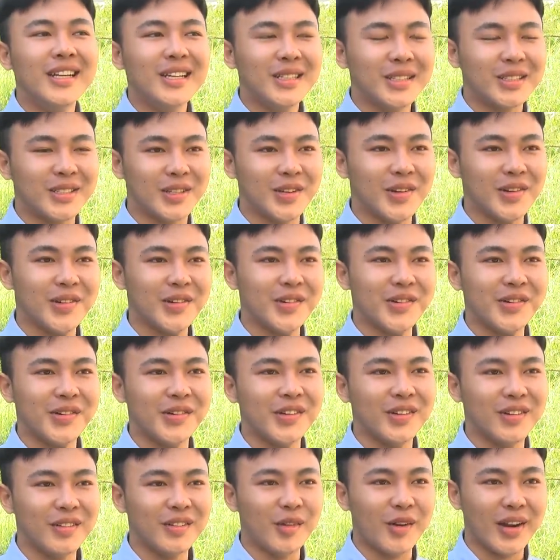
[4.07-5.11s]

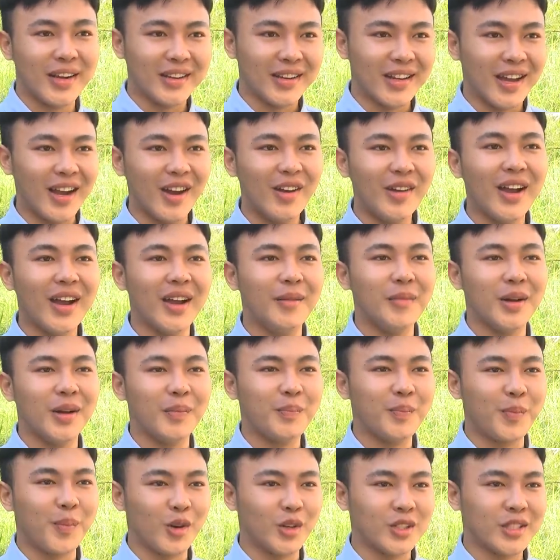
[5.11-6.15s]
So right now I'm a
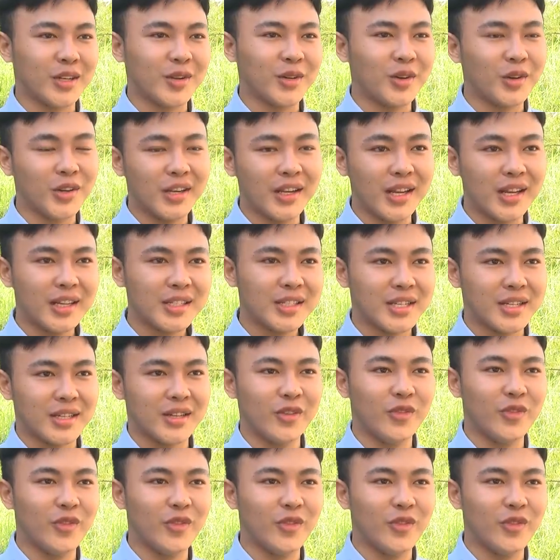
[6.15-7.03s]
project coordinator